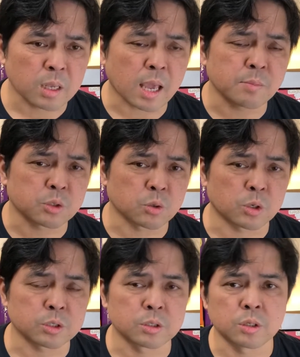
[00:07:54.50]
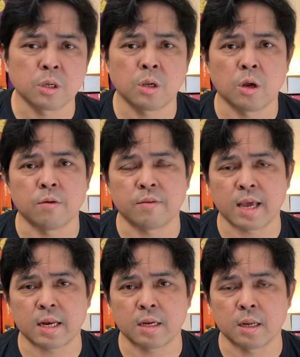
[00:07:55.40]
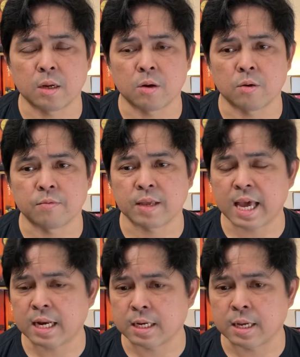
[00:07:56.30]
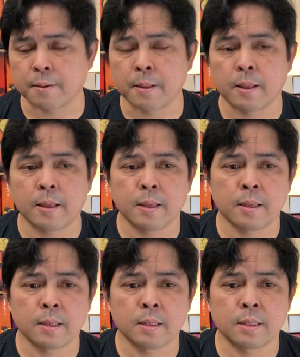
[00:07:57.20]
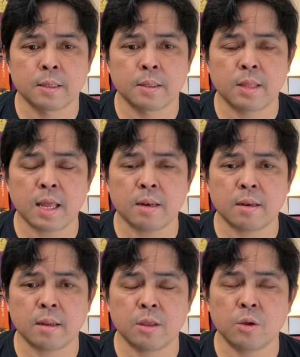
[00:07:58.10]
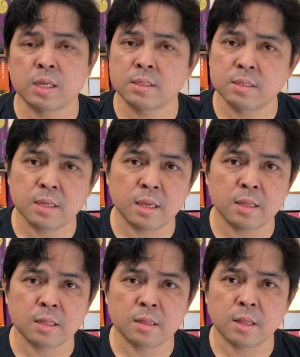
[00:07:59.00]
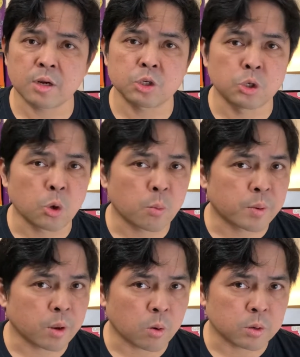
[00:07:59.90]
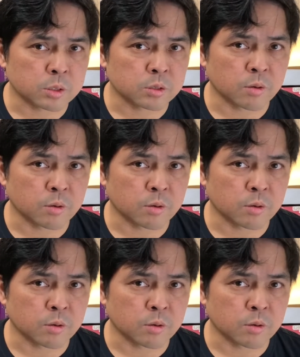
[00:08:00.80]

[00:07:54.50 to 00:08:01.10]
stores of Canada, then you can see that there's no pre-orders of